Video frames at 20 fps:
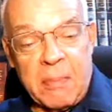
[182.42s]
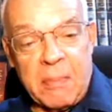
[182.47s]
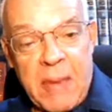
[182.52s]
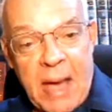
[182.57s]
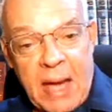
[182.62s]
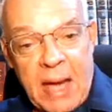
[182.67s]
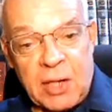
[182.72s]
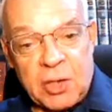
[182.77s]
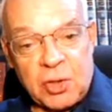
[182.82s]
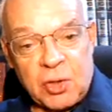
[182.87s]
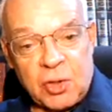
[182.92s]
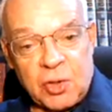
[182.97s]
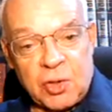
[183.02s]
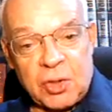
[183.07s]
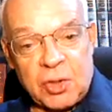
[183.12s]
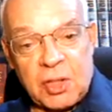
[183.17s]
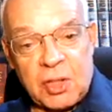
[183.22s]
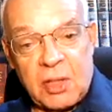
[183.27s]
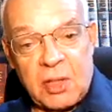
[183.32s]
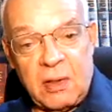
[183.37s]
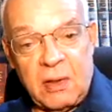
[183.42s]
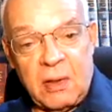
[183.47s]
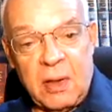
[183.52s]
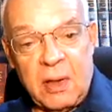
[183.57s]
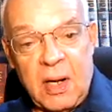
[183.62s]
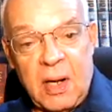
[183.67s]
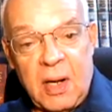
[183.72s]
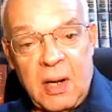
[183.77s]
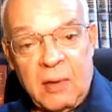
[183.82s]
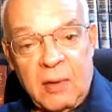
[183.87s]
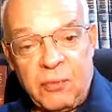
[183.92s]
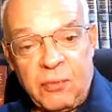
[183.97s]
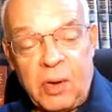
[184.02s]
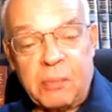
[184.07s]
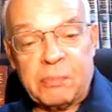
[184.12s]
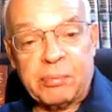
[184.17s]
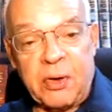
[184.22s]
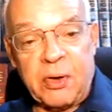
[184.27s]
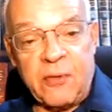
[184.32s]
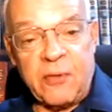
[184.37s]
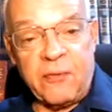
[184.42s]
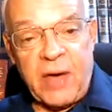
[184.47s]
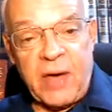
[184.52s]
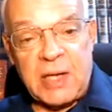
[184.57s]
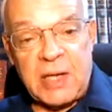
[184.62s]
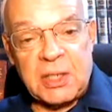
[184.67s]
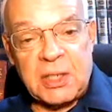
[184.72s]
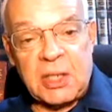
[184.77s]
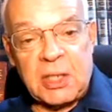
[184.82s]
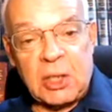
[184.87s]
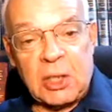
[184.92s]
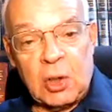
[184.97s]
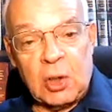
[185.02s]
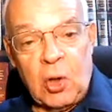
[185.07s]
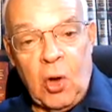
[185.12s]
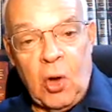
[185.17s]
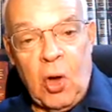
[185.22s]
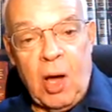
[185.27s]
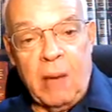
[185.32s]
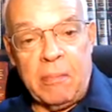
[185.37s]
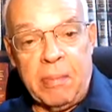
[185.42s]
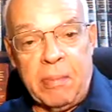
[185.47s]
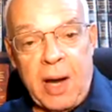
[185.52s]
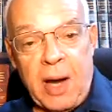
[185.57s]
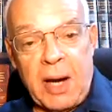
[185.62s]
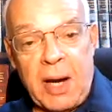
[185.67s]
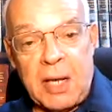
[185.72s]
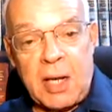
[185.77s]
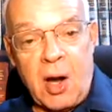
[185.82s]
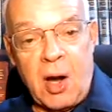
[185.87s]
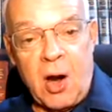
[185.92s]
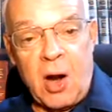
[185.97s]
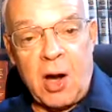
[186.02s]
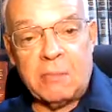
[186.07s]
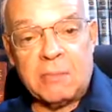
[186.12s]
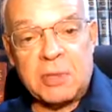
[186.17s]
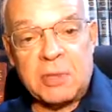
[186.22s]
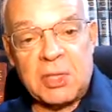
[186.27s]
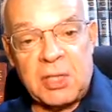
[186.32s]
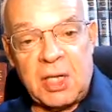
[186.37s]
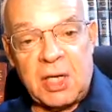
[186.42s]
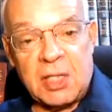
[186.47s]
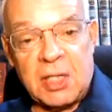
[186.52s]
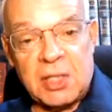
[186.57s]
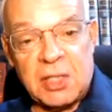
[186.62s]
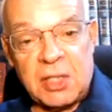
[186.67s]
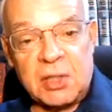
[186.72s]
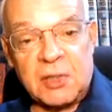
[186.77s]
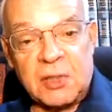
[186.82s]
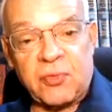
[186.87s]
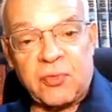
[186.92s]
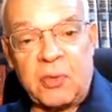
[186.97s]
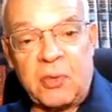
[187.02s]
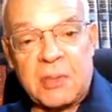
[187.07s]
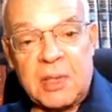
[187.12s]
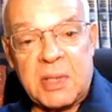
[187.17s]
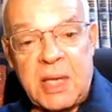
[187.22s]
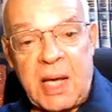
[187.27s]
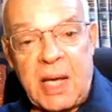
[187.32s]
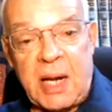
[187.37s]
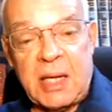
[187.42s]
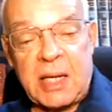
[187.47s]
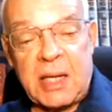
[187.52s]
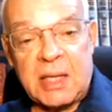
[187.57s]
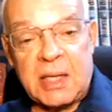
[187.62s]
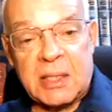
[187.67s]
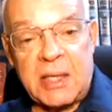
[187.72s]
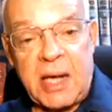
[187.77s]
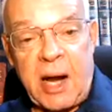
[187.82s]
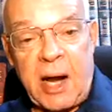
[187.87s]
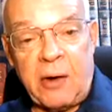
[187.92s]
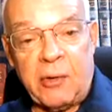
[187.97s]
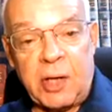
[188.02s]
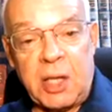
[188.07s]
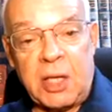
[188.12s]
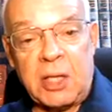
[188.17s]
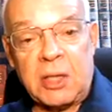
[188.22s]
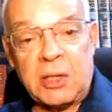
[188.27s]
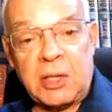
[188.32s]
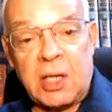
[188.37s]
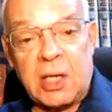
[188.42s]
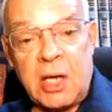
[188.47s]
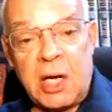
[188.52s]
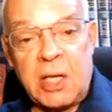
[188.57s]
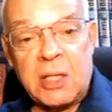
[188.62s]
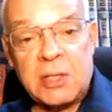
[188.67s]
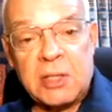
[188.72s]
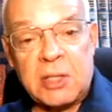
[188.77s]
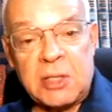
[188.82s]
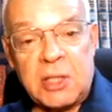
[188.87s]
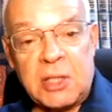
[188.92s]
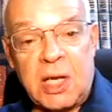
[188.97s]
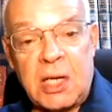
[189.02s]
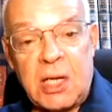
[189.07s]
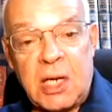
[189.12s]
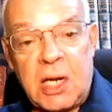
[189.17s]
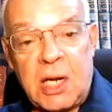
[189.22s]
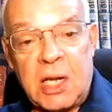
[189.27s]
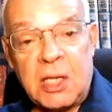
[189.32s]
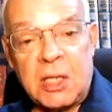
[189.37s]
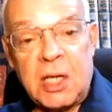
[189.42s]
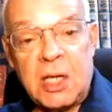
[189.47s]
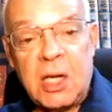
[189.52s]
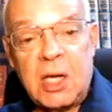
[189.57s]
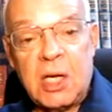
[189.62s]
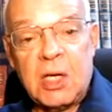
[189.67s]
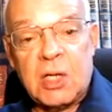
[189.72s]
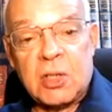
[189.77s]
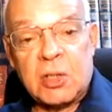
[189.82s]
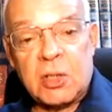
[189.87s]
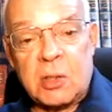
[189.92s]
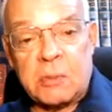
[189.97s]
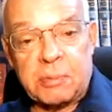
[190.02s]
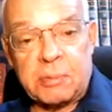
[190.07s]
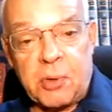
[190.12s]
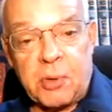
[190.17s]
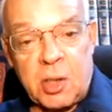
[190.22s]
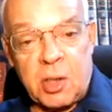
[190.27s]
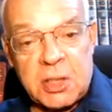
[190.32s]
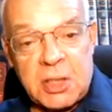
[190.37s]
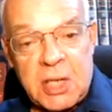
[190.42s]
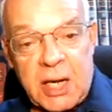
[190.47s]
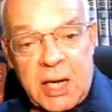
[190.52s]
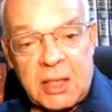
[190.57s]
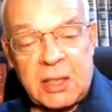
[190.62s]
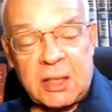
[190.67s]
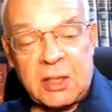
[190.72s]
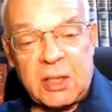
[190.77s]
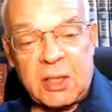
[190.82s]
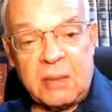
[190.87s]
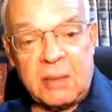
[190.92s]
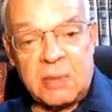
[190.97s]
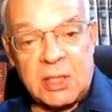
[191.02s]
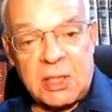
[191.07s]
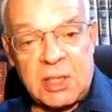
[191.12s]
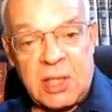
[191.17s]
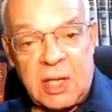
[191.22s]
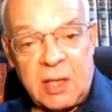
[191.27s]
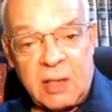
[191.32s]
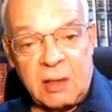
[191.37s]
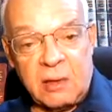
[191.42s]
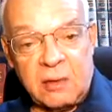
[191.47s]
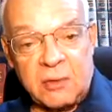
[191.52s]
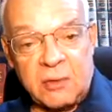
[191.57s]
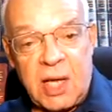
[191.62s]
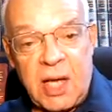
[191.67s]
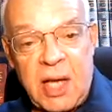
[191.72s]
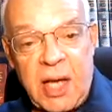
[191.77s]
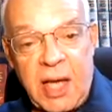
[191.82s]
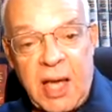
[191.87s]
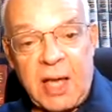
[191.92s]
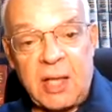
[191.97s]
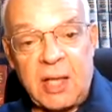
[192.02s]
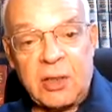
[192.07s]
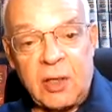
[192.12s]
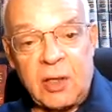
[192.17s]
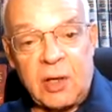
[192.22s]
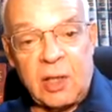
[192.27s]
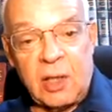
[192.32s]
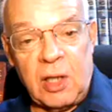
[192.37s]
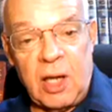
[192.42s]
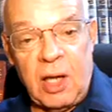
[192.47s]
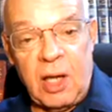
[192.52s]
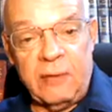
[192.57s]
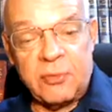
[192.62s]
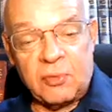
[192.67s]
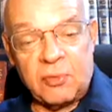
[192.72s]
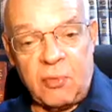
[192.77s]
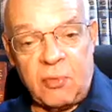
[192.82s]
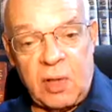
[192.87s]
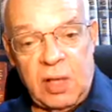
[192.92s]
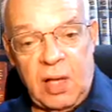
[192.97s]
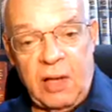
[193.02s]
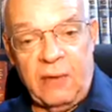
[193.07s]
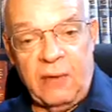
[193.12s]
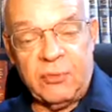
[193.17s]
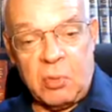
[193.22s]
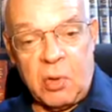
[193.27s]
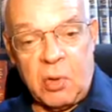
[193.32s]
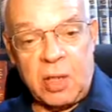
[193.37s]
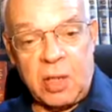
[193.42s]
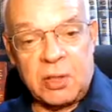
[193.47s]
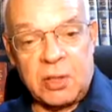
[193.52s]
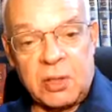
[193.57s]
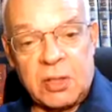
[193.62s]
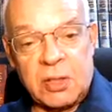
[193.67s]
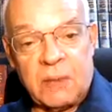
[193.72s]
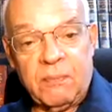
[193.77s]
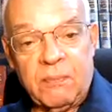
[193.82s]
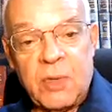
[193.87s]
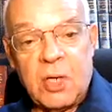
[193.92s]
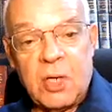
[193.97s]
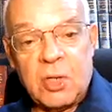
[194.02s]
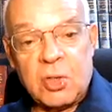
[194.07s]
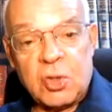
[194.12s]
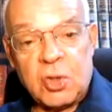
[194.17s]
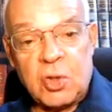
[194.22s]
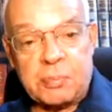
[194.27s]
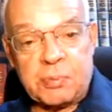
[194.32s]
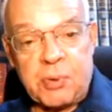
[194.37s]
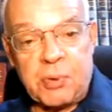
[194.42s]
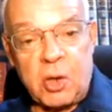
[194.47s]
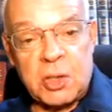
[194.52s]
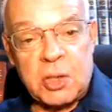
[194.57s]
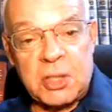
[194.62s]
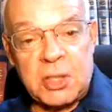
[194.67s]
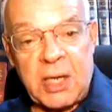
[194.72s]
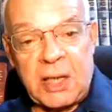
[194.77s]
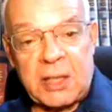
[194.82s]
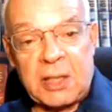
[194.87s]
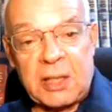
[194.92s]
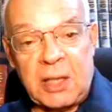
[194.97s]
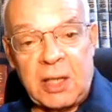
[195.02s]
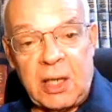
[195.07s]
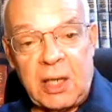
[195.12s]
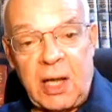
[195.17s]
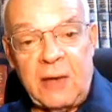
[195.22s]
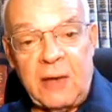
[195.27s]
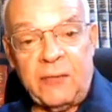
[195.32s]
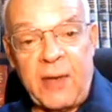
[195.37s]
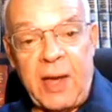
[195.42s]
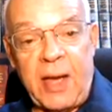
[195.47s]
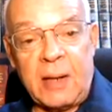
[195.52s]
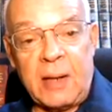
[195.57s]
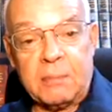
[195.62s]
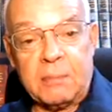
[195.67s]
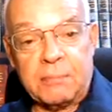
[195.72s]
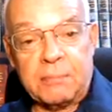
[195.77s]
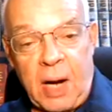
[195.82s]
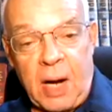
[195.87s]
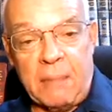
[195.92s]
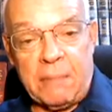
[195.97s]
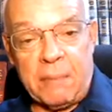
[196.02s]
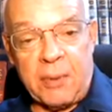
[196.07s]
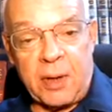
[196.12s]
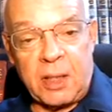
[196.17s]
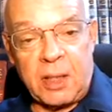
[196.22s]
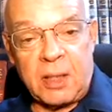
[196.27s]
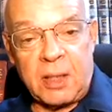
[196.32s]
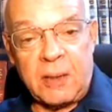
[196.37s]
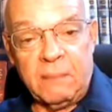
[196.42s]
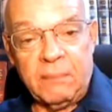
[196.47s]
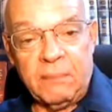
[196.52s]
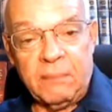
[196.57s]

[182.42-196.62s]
managers from preventing law-abiding armed citizens from getting and carrying the guns they need to protect themselves and their loved ones, to protect life and property.